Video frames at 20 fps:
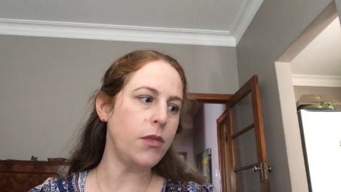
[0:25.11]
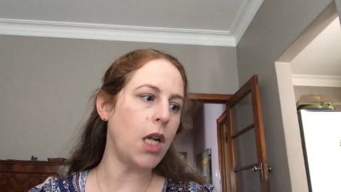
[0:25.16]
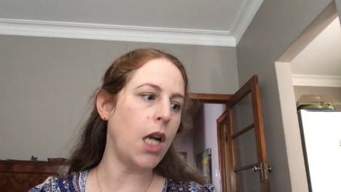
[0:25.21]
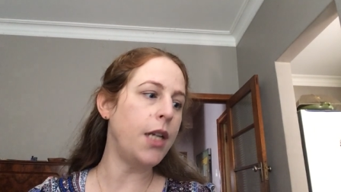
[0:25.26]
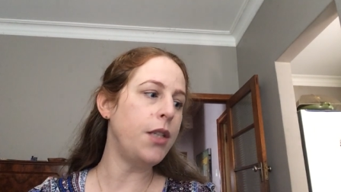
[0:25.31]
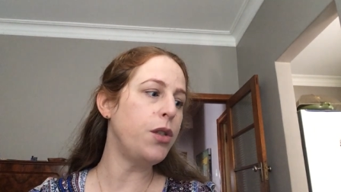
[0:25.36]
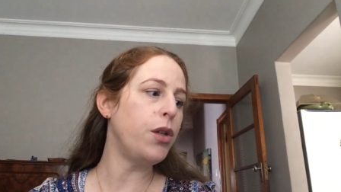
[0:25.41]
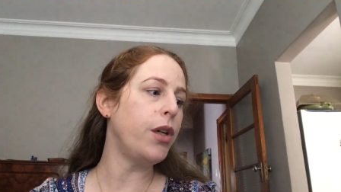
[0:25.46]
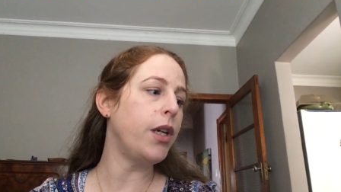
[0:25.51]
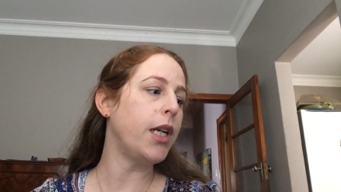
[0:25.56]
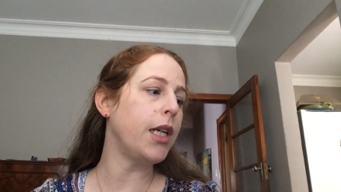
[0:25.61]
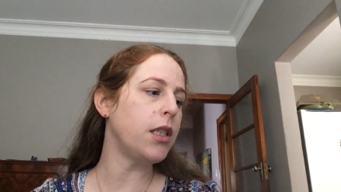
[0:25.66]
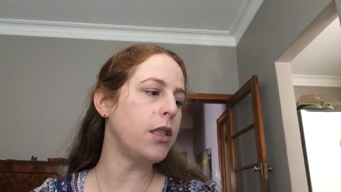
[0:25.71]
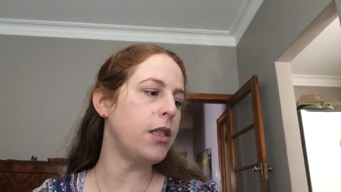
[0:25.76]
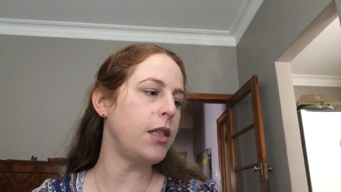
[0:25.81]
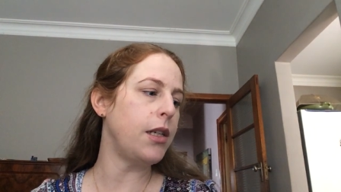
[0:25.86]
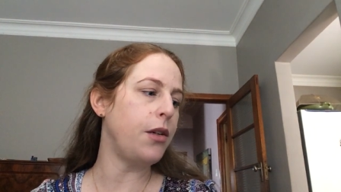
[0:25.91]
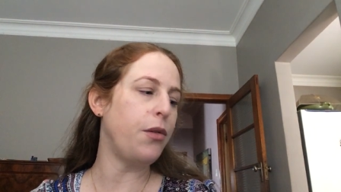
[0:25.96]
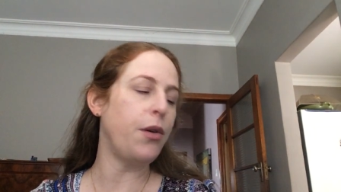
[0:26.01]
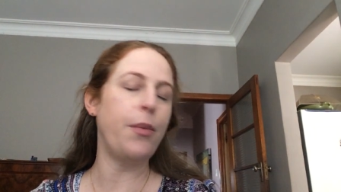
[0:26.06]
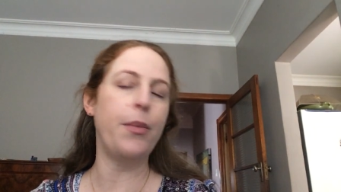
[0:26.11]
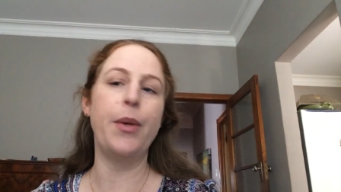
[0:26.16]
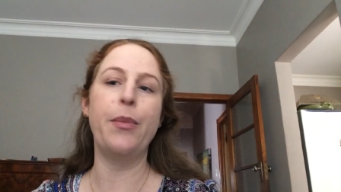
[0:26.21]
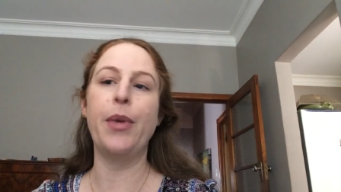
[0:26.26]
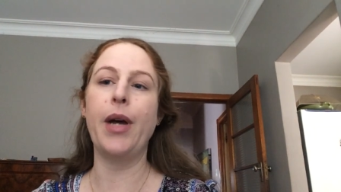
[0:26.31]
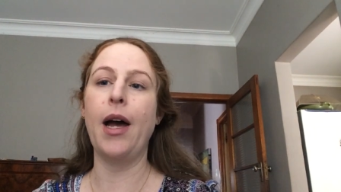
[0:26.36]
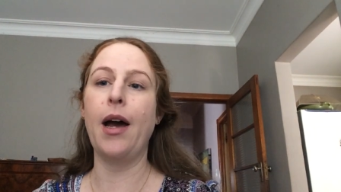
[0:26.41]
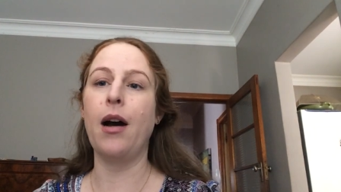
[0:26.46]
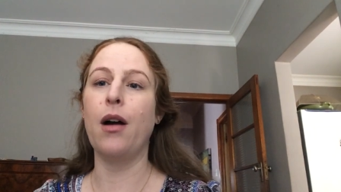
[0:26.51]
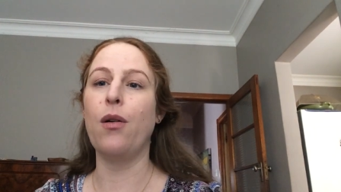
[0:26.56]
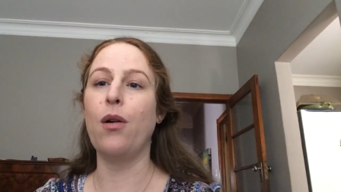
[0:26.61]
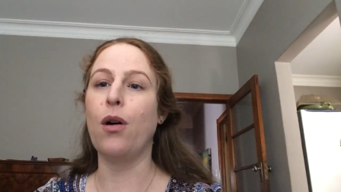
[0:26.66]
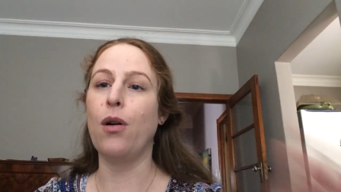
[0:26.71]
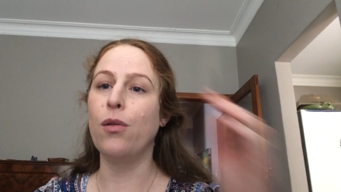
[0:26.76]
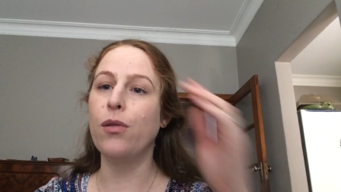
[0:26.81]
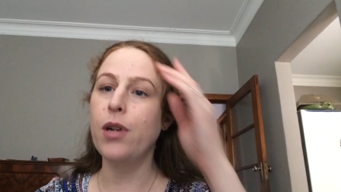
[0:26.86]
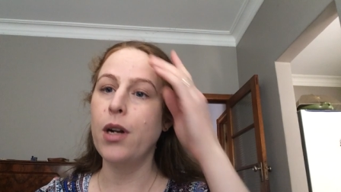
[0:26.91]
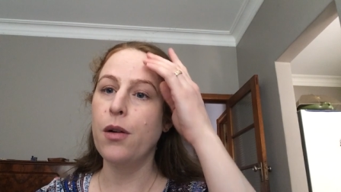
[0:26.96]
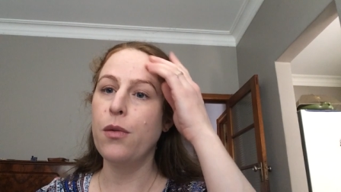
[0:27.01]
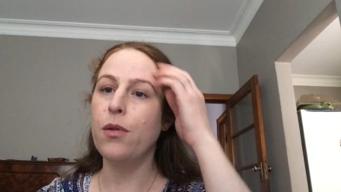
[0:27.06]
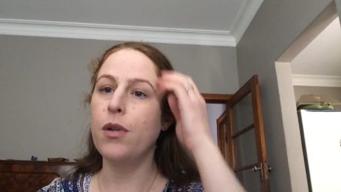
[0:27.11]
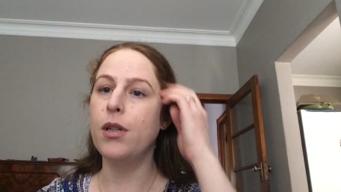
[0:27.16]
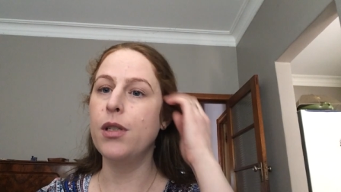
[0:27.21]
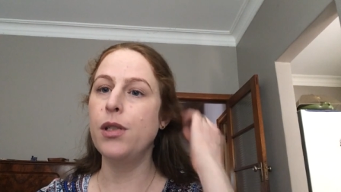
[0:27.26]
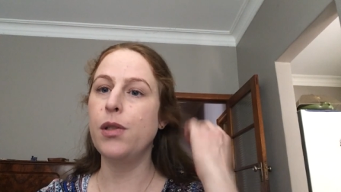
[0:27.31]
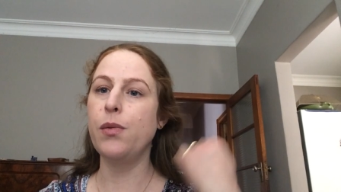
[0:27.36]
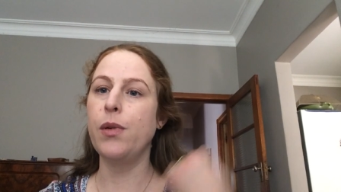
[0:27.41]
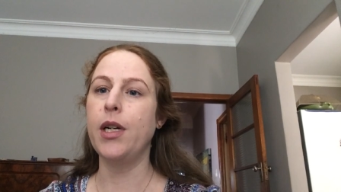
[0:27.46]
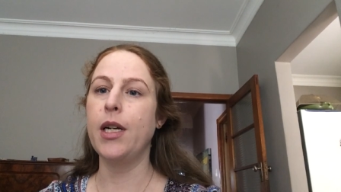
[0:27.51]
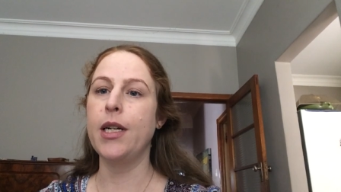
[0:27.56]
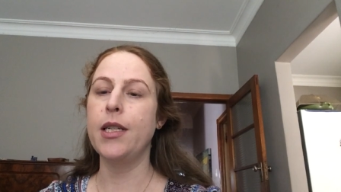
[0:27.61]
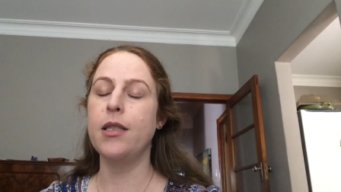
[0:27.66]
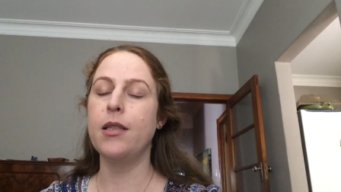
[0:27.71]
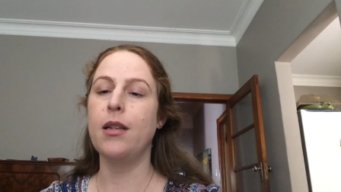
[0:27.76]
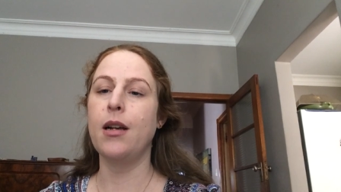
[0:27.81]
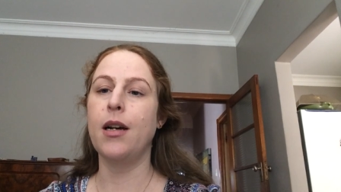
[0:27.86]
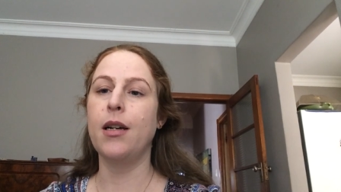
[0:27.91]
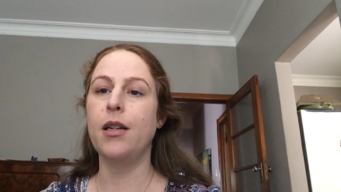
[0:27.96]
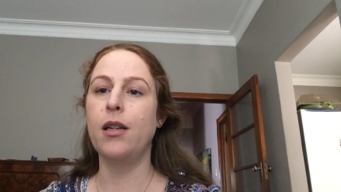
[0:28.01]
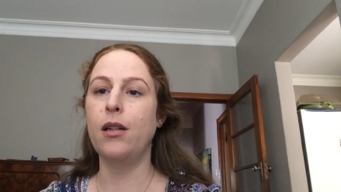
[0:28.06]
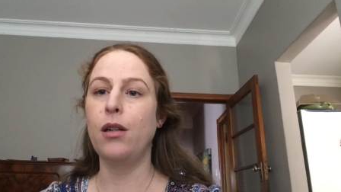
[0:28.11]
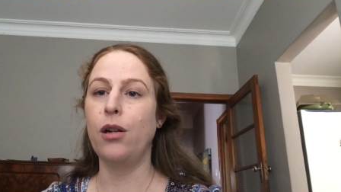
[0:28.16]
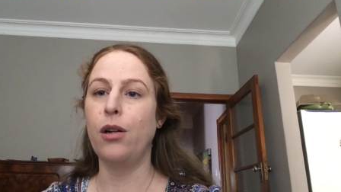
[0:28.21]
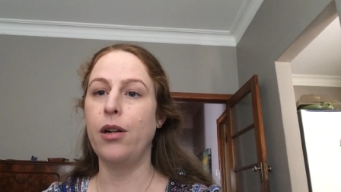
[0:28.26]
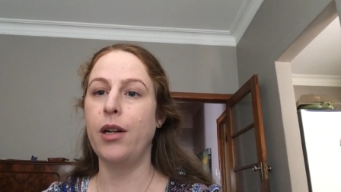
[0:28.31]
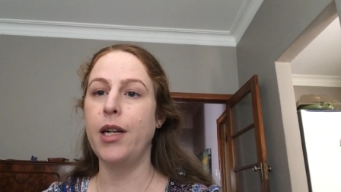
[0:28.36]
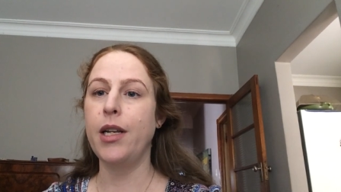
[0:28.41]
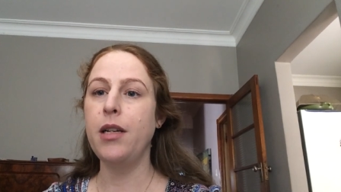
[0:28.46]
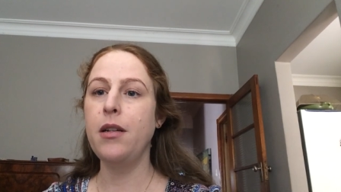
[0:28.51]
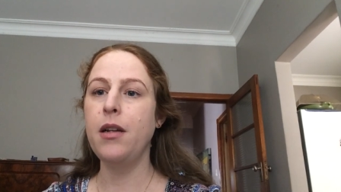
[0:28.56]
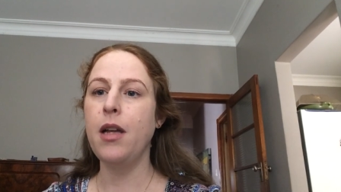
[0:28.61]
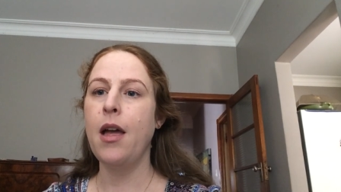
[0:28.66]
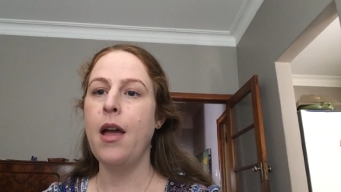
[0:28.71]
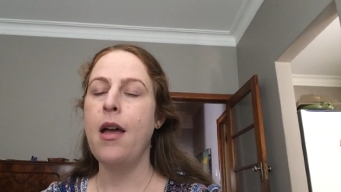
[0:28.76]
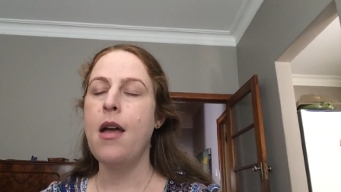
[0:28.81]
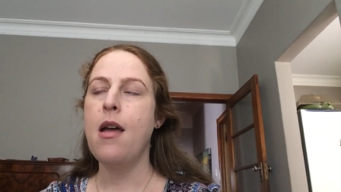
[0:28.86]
I don't actually remember how old I was when I started learning